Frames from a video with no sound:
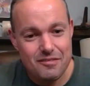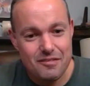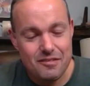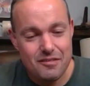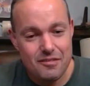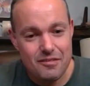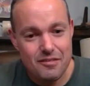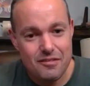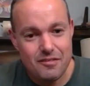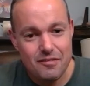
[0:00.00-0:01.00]

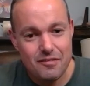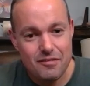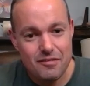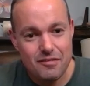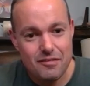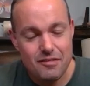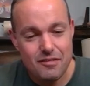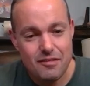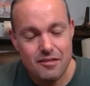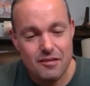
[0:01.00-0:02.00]

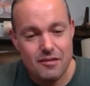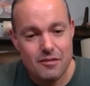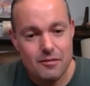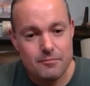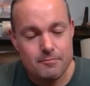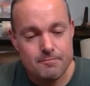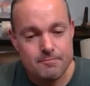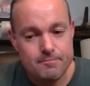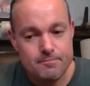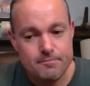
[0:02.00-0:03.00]

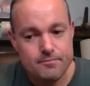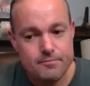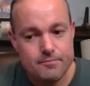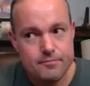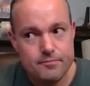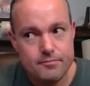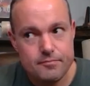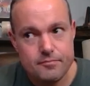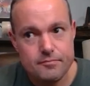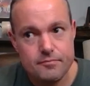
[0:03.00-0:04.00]

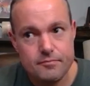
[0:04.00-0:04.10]
(not speaking)